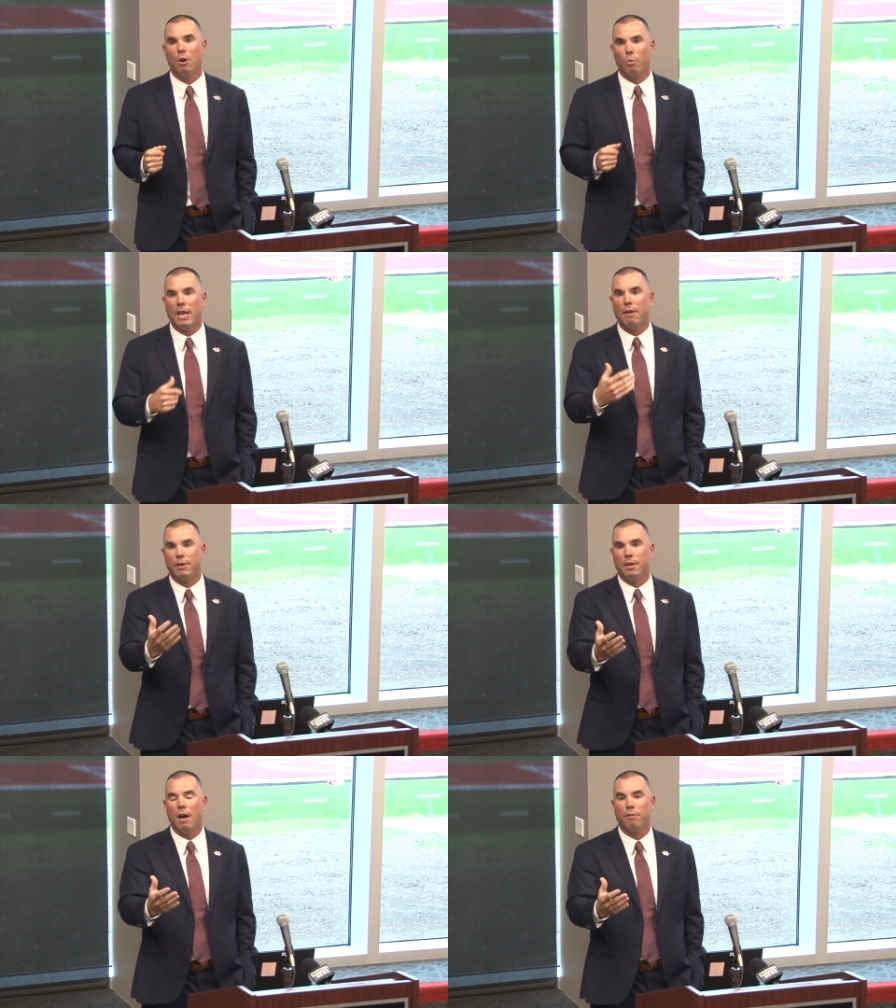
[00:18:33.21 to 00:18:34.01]
We have
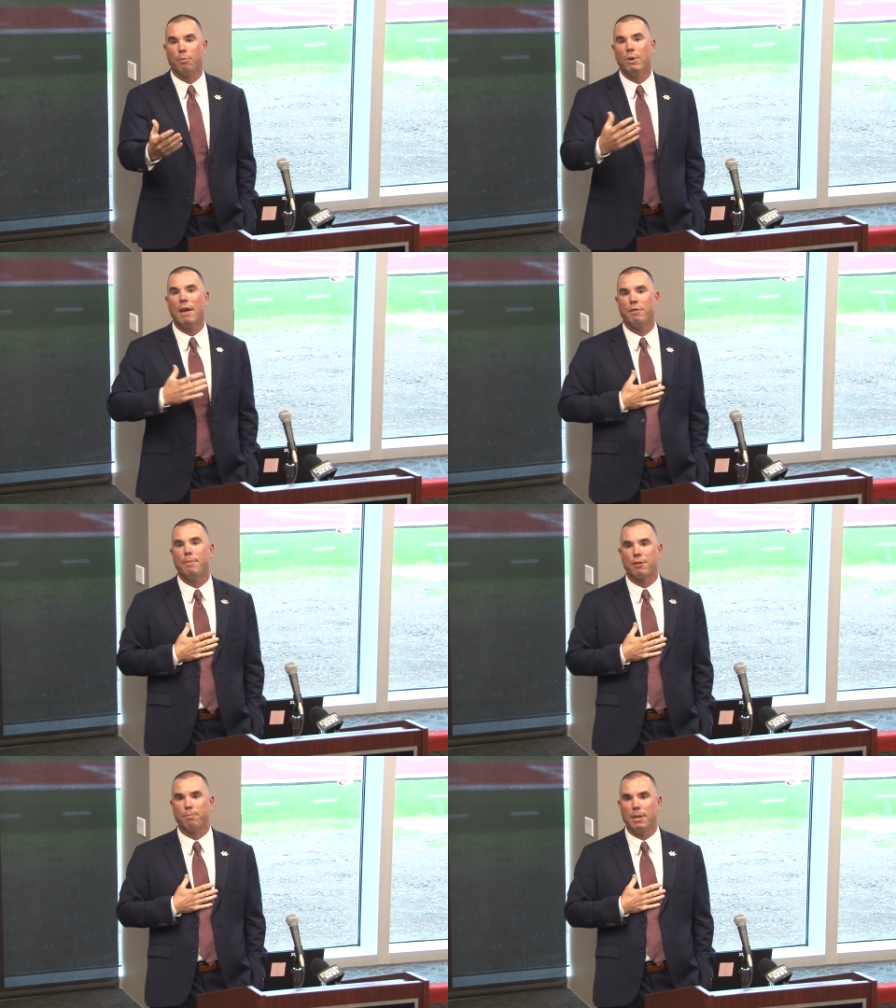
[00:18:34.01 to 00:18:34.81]
enough, but we have the
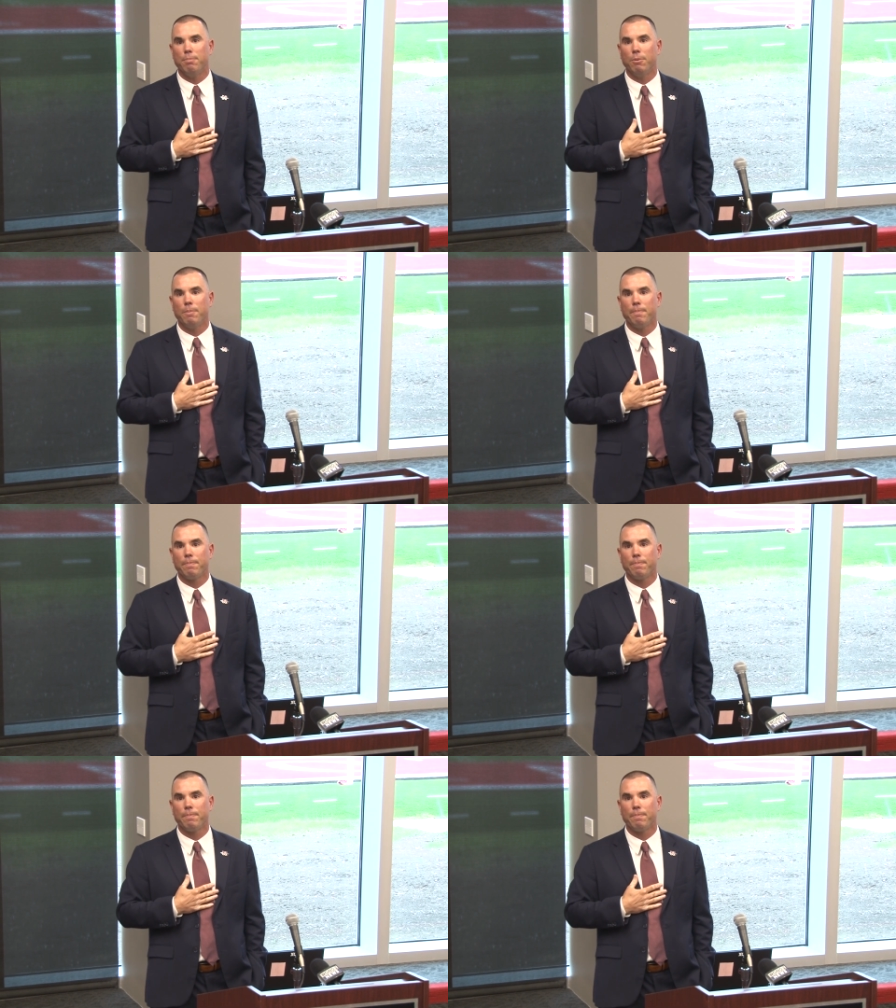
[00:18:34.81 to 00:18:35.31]
best people.